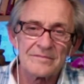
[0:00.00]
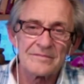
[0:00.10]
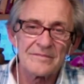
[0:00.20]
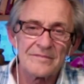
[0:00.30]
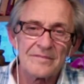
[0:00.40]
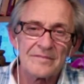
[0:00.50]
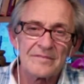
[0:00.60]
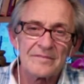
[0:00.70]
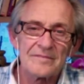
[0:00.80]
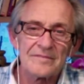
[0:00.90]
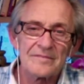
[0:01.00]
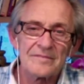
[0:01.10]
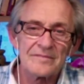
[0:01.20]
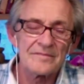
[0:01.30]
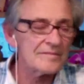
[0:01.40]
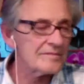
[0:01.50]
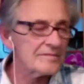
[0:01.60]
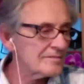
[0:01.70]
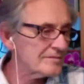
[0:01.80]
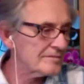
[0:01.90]

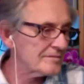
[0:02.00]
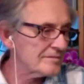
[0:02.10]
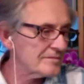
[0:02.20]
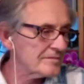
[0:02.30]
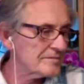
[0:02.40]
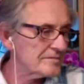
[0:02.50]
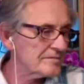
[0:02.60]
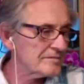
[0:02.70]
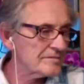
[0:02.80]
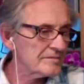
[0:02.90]
(not speaking)